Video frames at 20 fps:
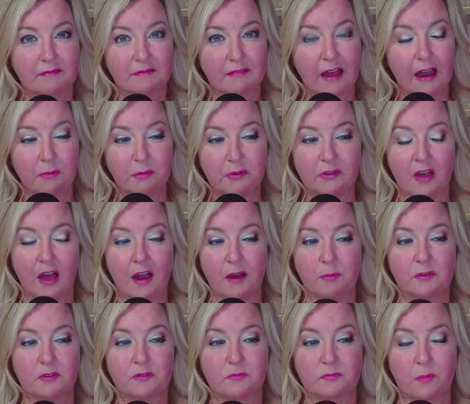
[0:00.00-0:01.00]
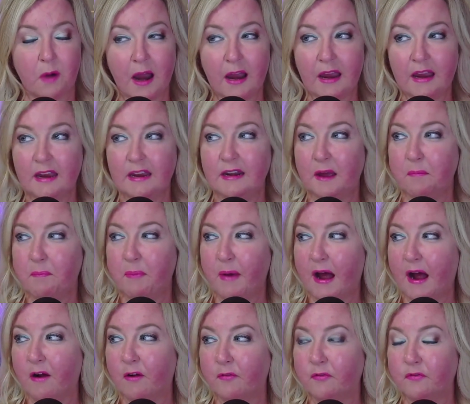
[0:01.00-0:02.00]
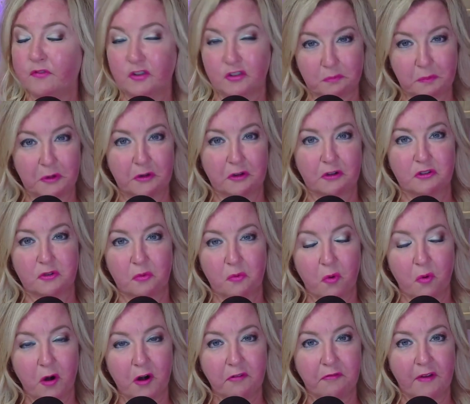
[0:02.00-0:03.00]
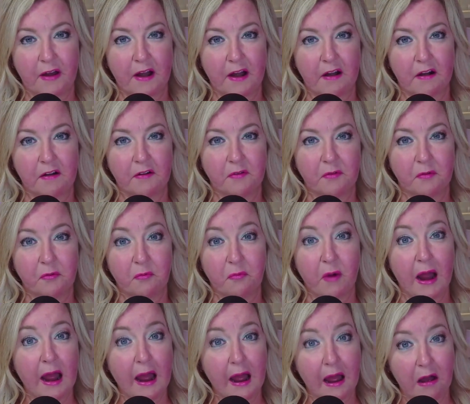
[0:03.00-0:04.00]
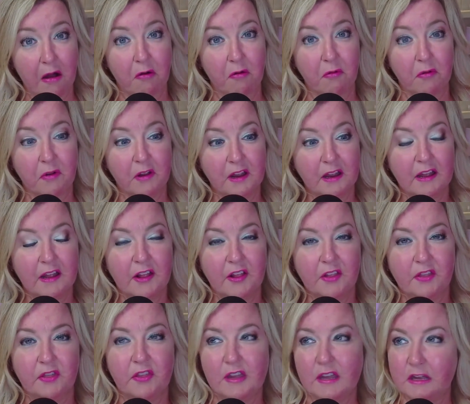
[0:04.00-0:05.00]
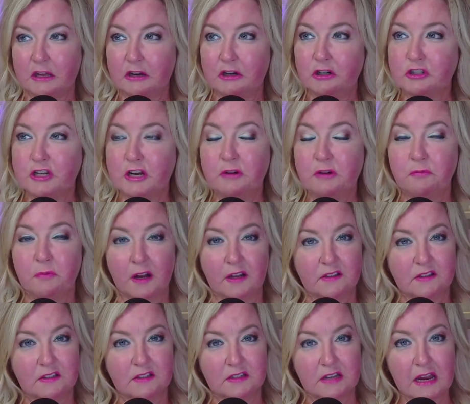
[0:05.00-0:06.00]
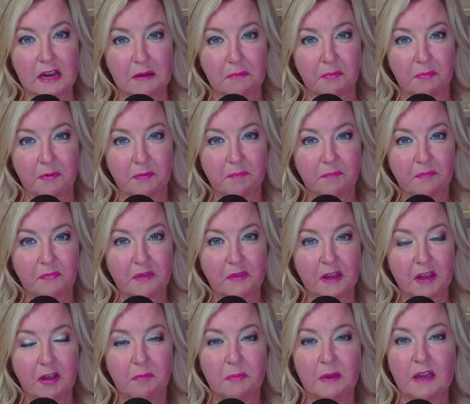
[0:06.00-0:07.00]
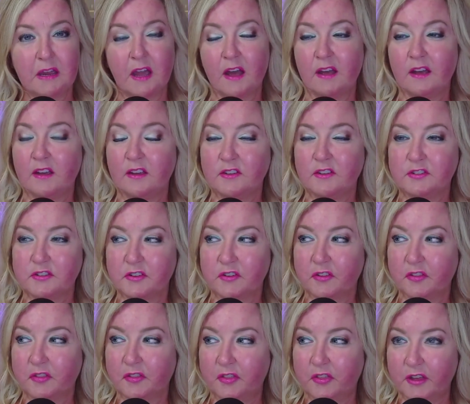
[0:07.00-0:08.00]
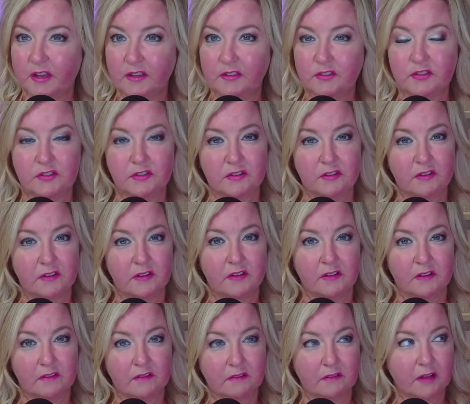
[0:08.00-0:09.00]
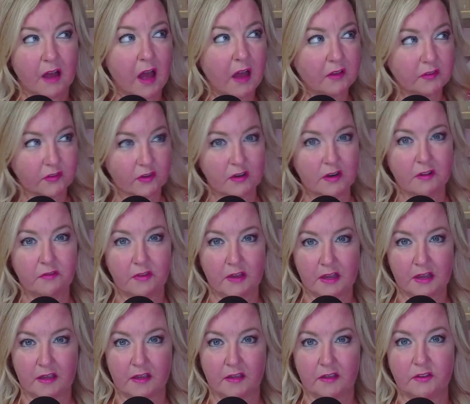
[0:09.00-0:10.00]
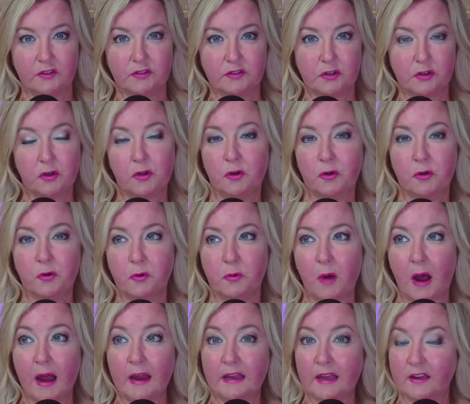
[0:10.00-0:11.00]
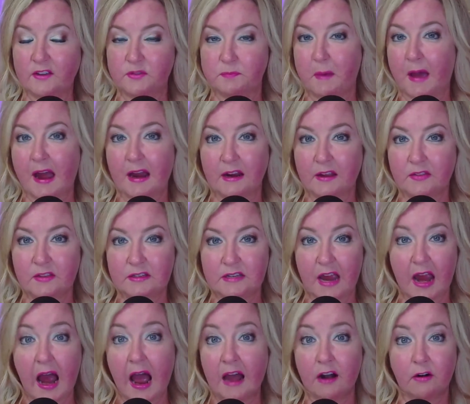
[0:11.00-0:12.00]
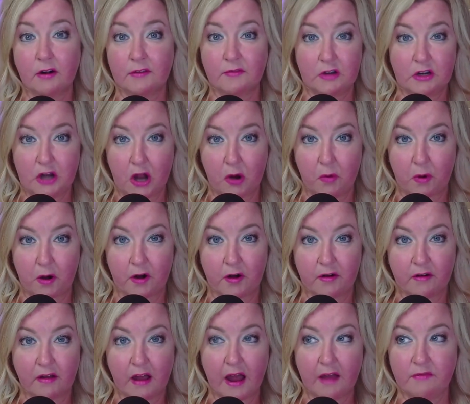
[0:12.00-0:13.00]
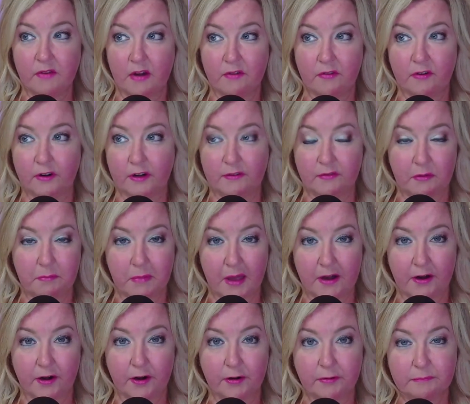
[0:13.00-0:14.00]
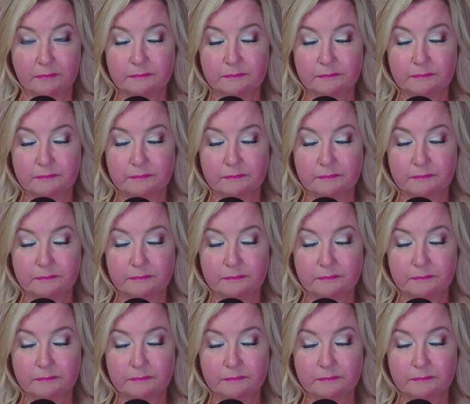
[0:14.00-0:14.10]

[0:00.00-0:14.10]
I was right about the spiritual warfare. Wow. The energy runs deep because this cousin of his who I guess back in the day, I don't even know her. I've never even met her.